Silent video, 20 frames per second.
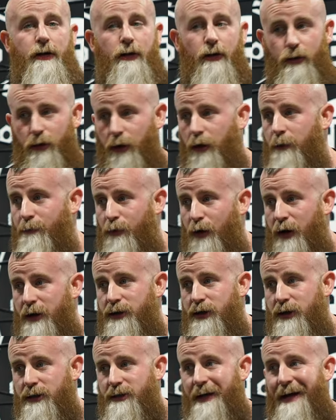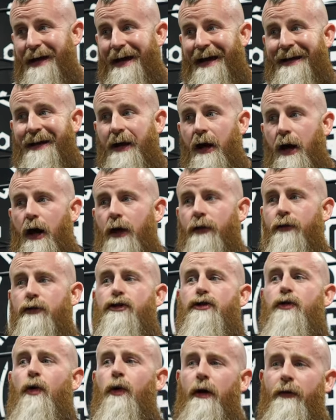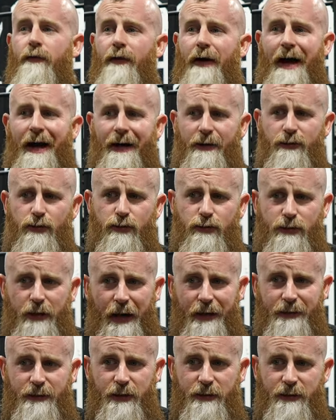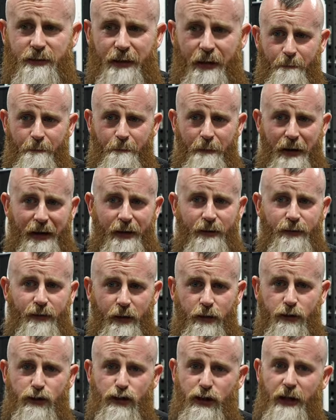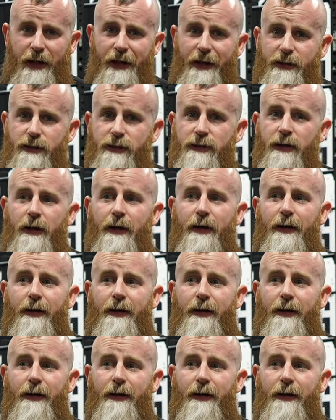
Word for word: glute bridges, and other sort of exercises make their cheeks